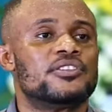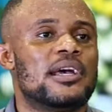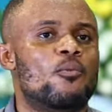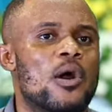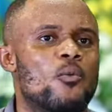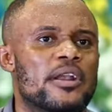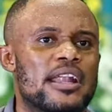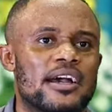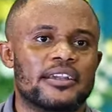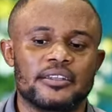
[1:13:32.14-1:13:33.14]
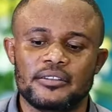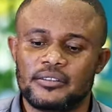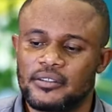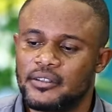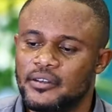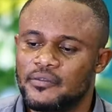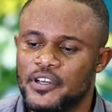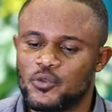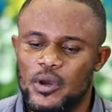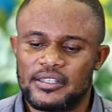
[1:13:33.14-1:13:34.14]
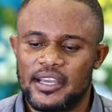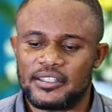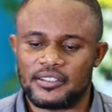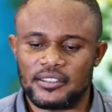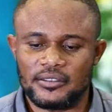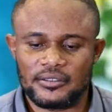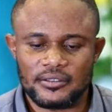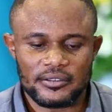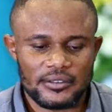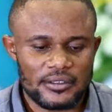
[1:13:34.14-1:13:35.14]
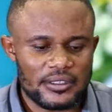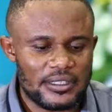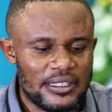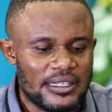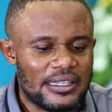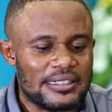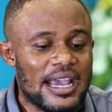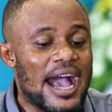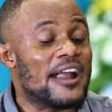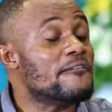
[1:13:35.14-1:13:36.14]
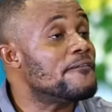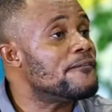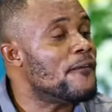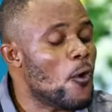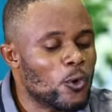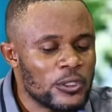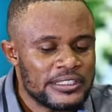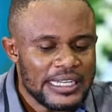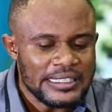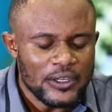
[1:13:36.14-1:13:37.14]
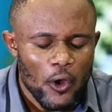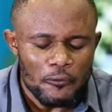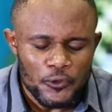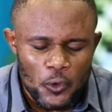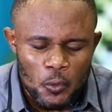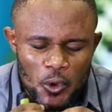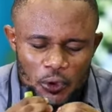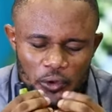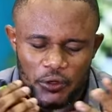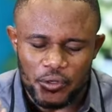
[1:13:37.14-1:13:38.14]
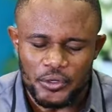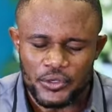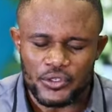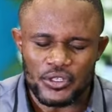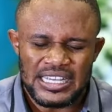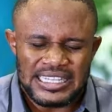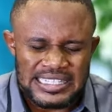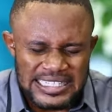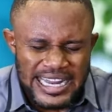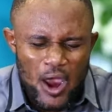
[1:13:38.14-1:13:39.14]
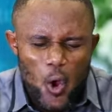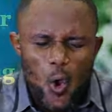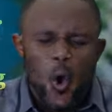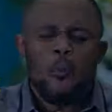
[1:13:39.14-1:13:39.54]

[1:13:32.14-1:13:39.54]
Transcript: Psalm 119, verse 130. The unfolding of your words, the